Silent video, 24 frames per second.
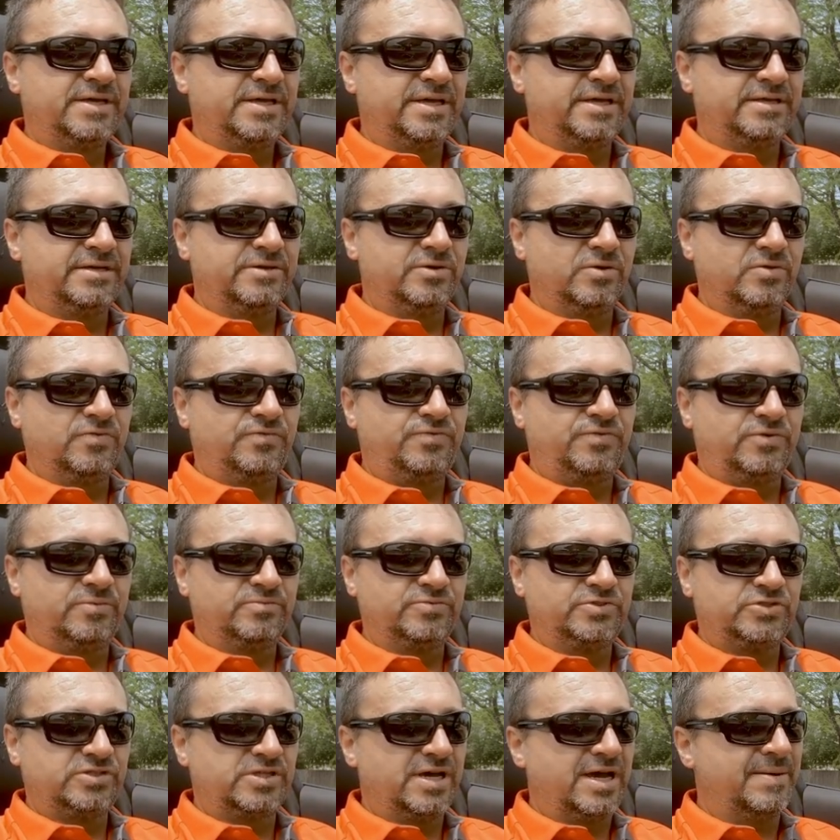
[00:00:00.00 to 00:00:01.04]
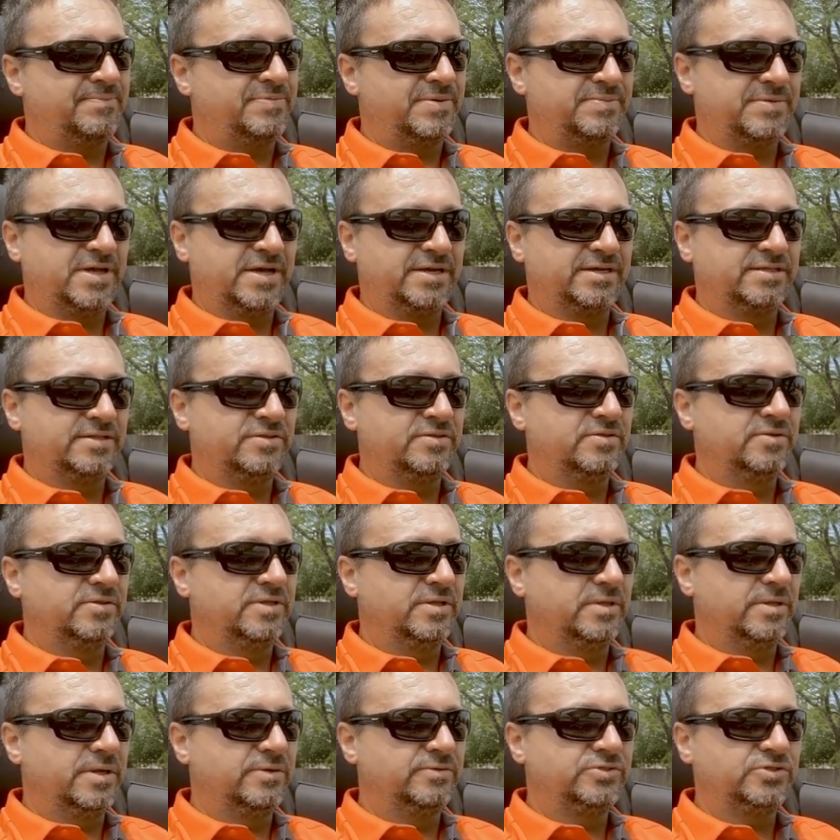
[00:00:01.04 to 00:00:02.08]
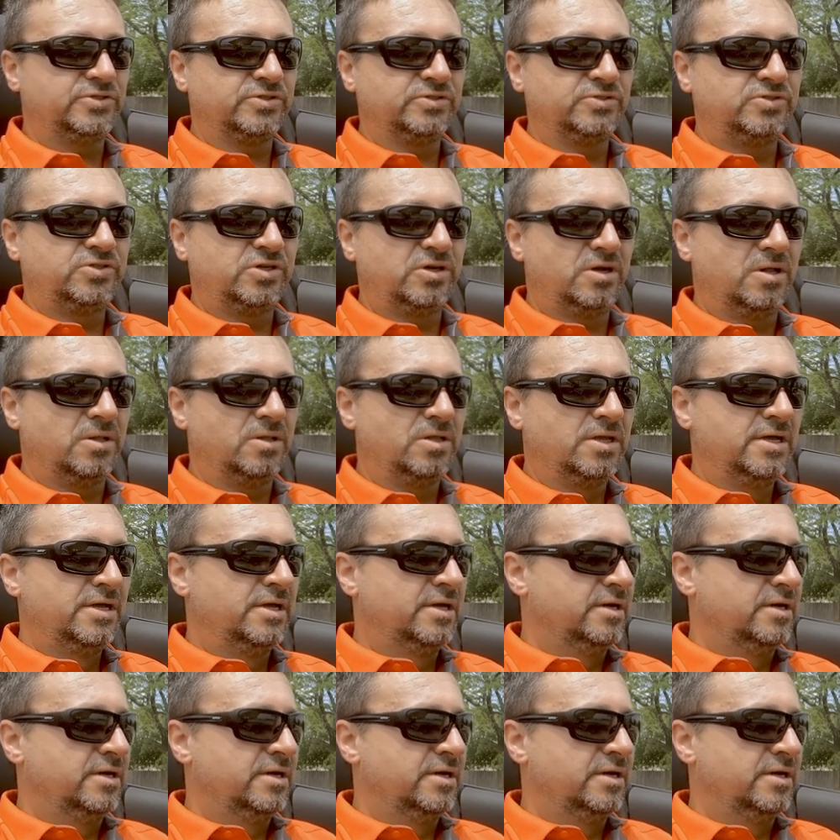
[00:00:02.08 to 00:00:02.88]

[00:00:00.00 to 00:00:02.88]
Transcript: and go from stop. I'm not gonna do the launch control.